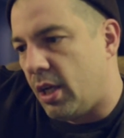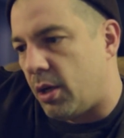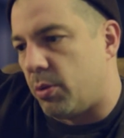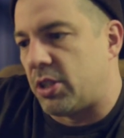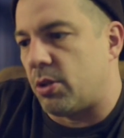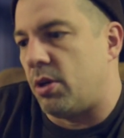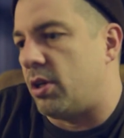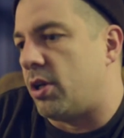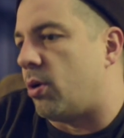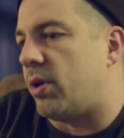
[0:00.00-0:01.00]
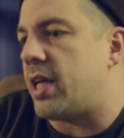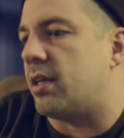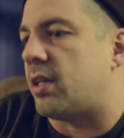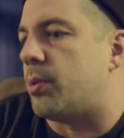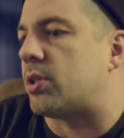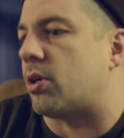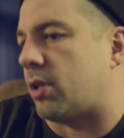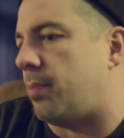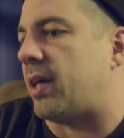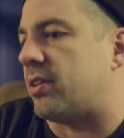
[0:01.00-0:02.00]
which you know, later they were
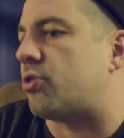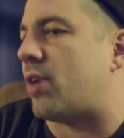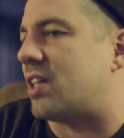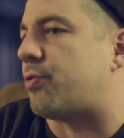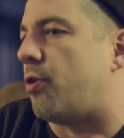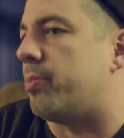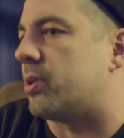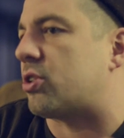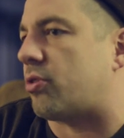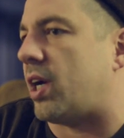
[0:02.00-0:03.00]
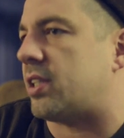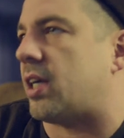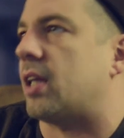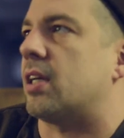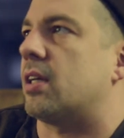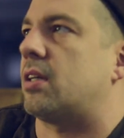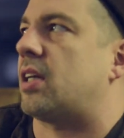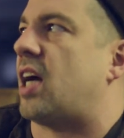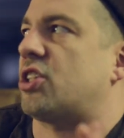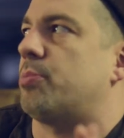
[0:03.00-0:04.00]
talking about the Transformer scratch. I
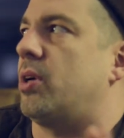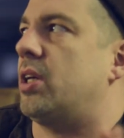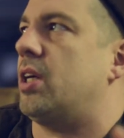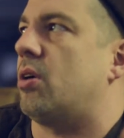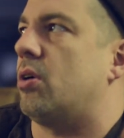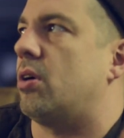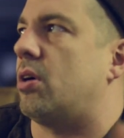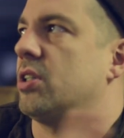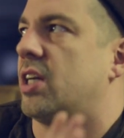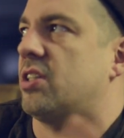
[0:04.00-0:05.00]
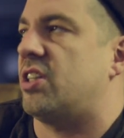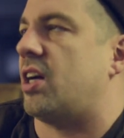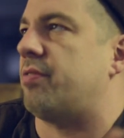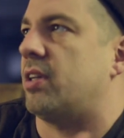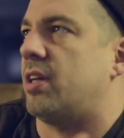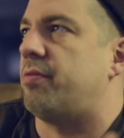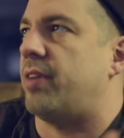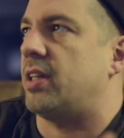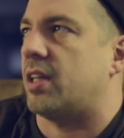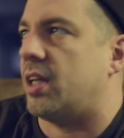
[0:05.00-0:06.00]
think Cash Money or Jazzy Jevin
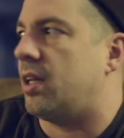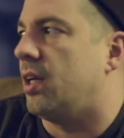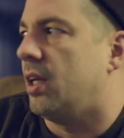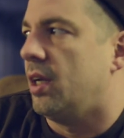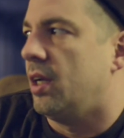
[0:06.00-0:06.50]
invented it,